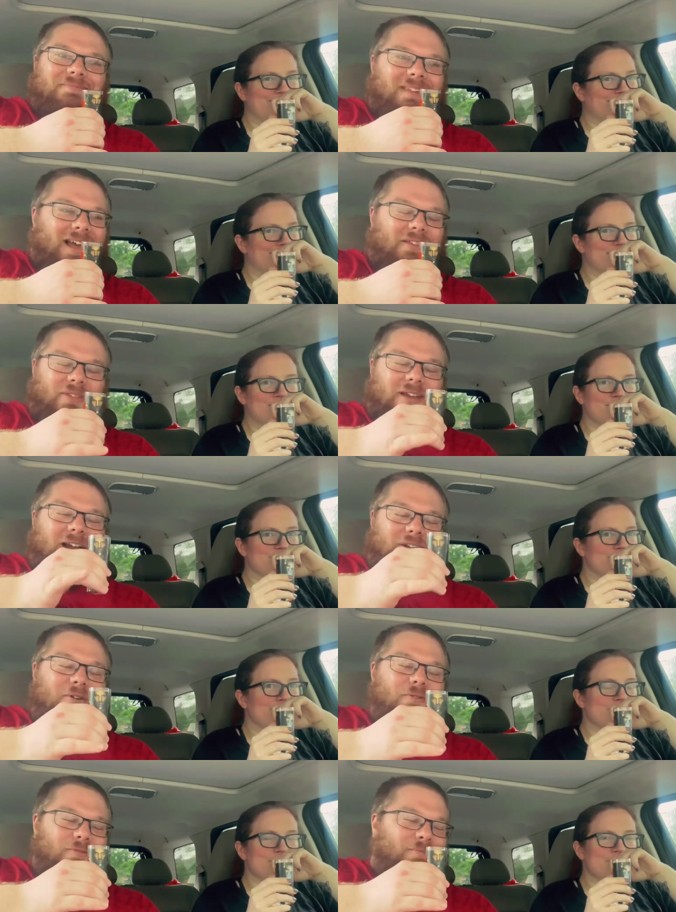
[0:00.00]
Speaker 1: I think I
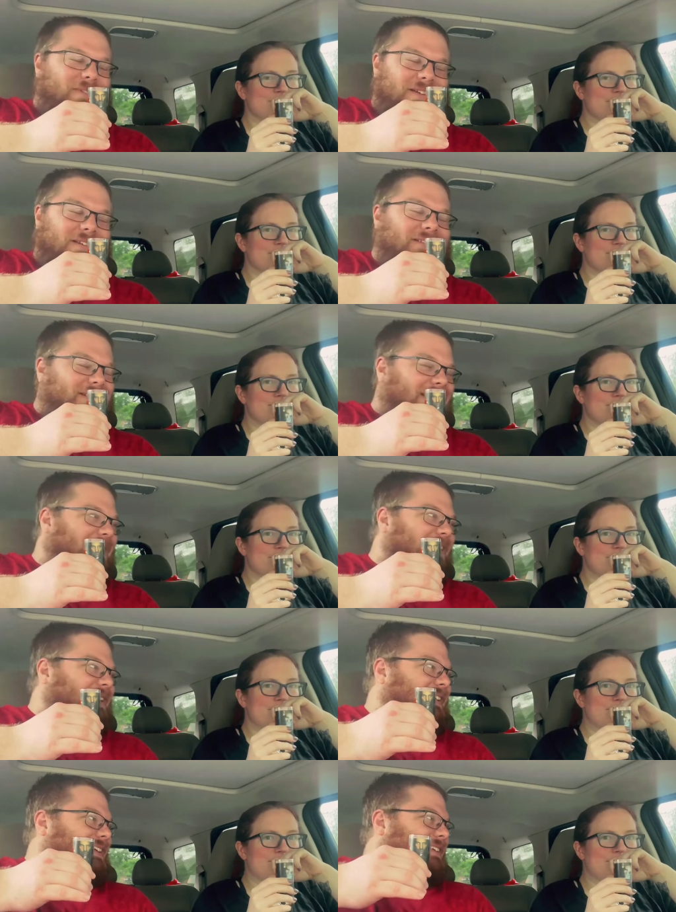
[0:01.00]
know who did it. I
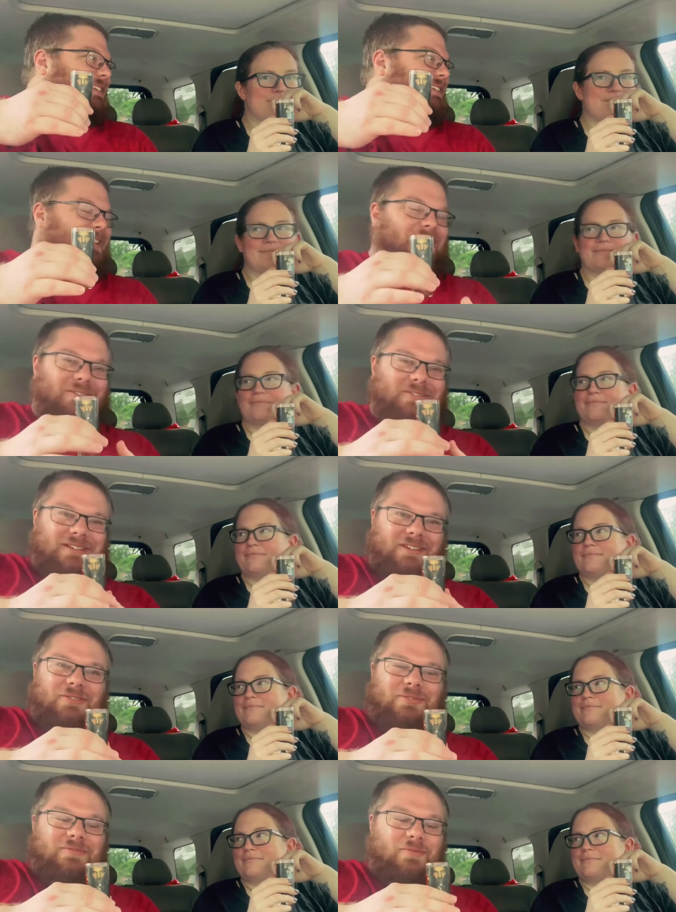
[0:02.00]
think it was like
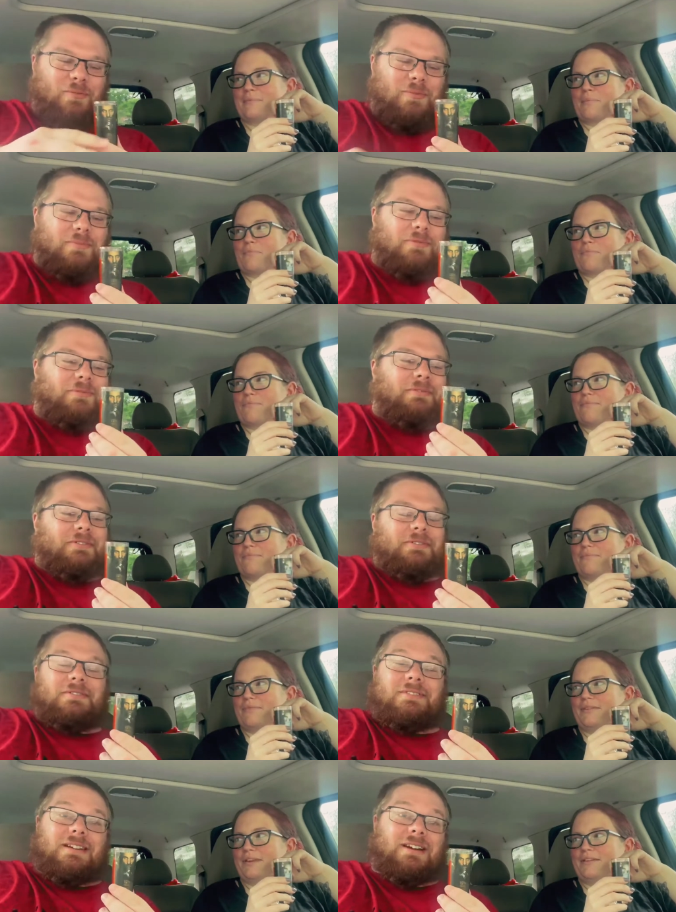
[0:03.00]
3 or 4 people.
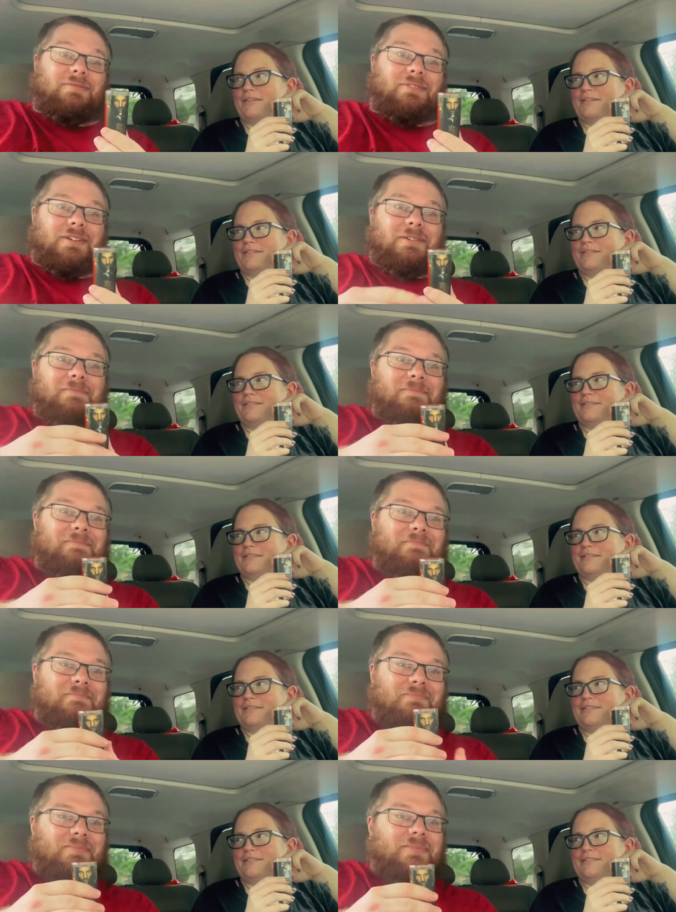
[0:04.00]
It's kind of funny.
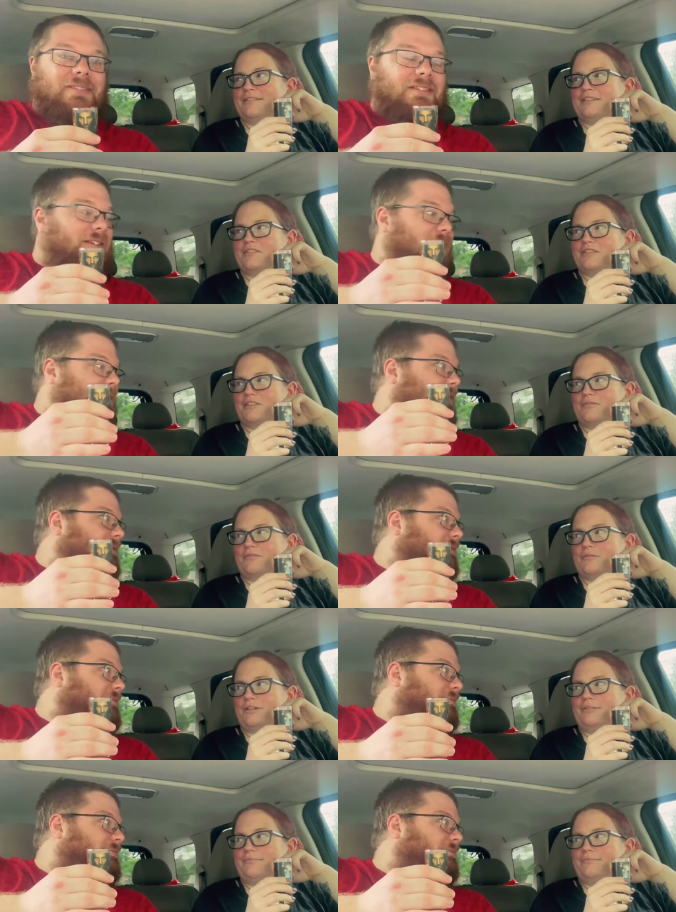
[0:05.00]
Speaker 2: Because I threw
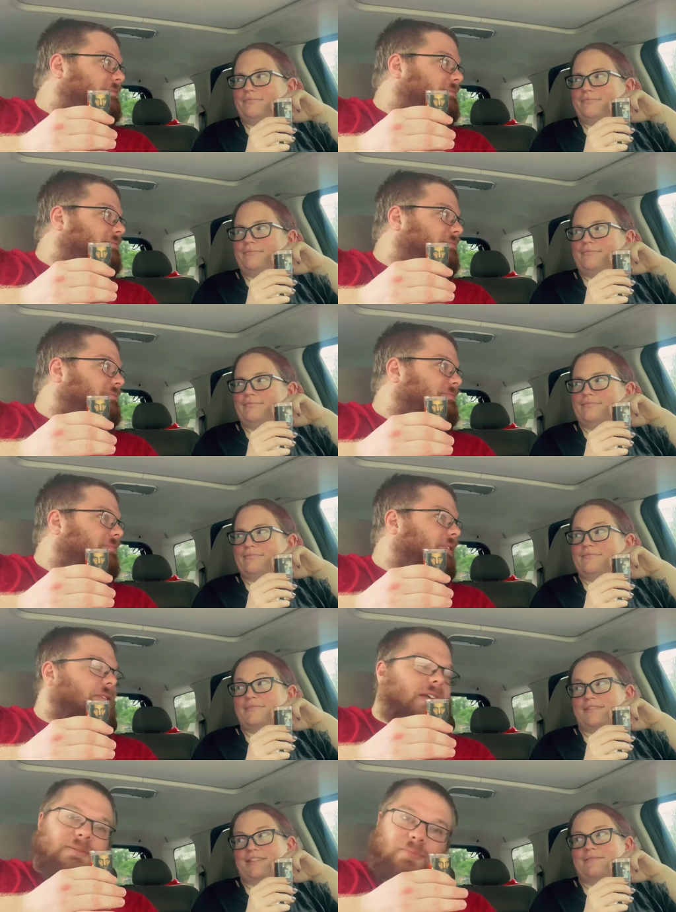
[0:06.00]
up?
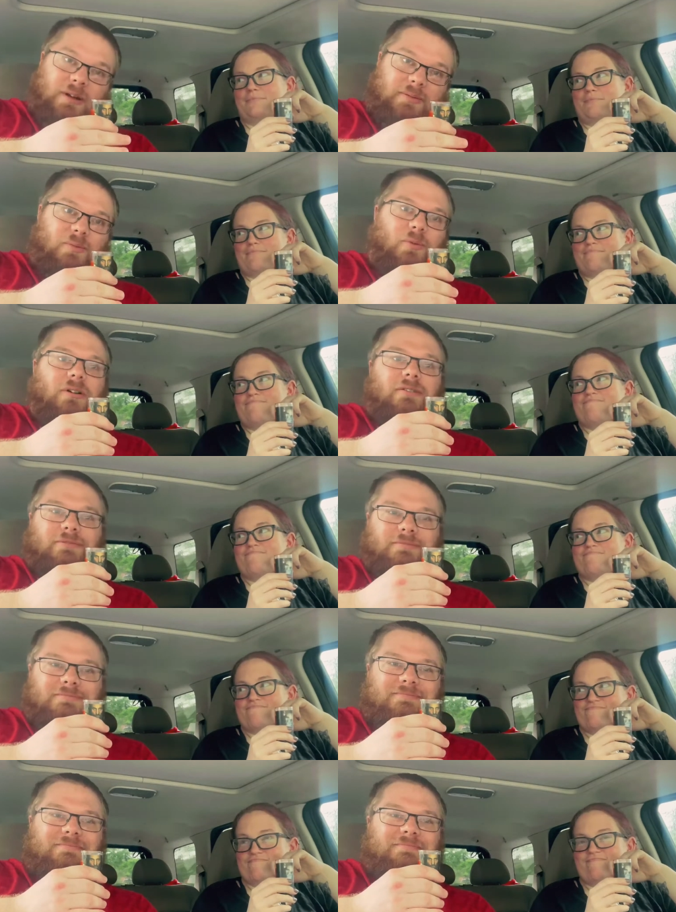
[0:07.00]
Speaker 1: That's probably one of
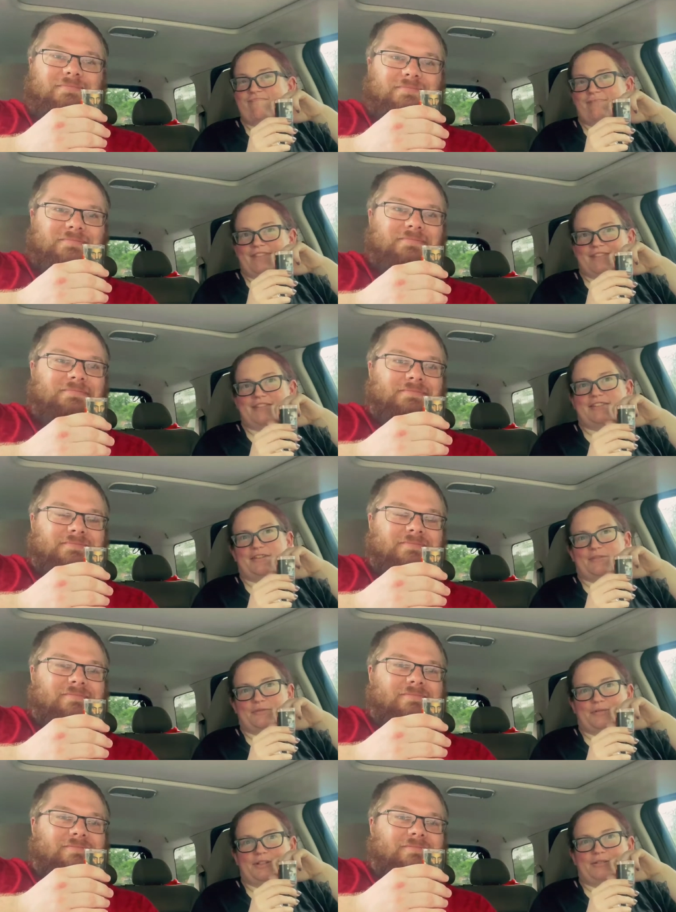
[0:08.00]
them.
Speaker 2: It's because I
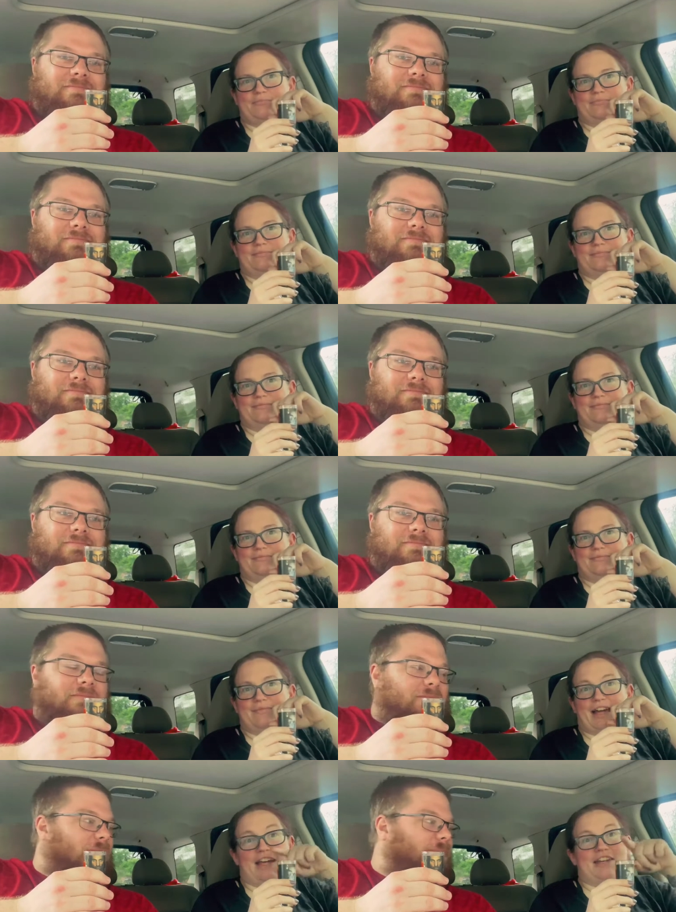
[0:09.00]
threw up.
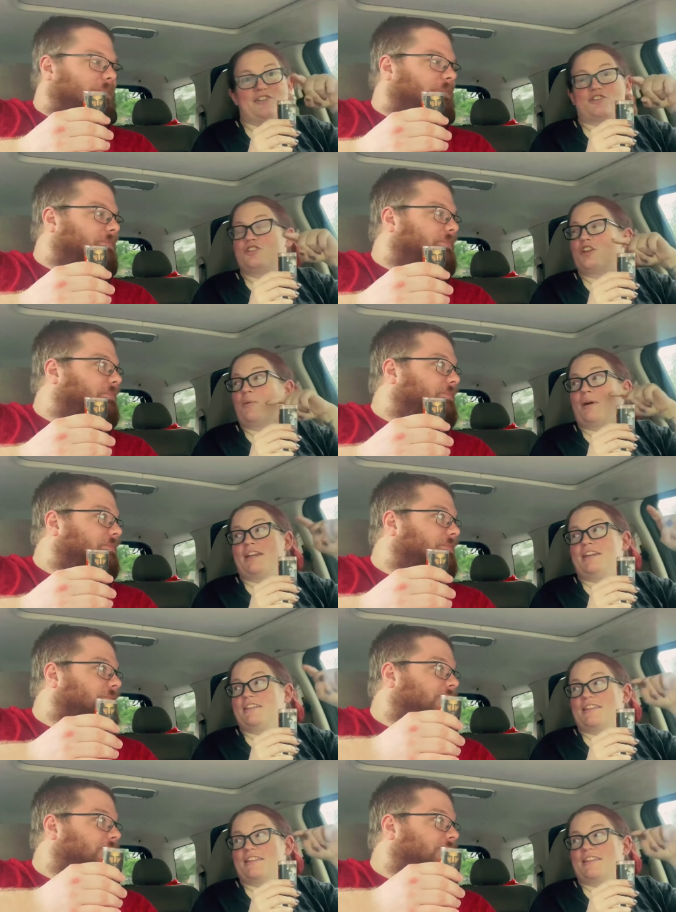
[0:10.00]
I didn't show any of